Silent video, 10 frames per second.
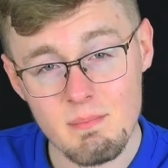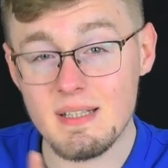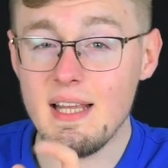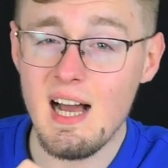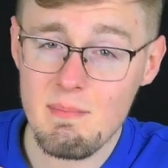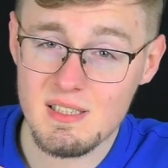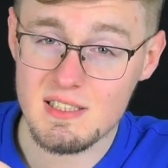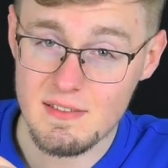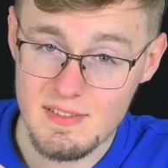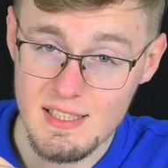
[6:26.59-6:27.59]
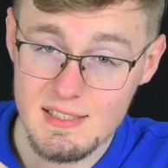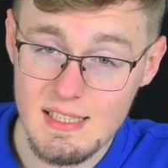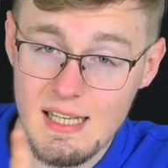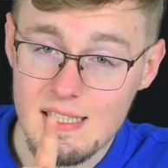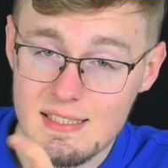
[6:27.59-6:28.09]
But the opposite of
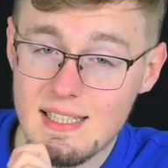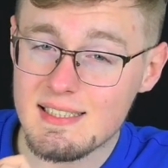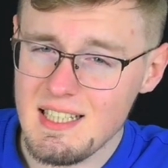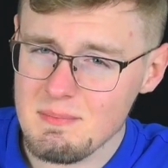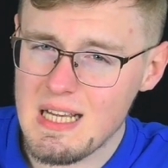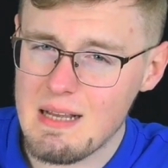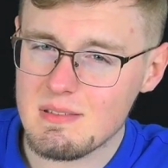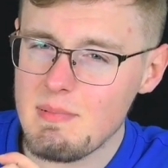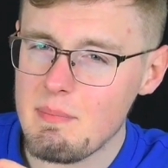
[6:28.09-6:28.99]
this is that sometimes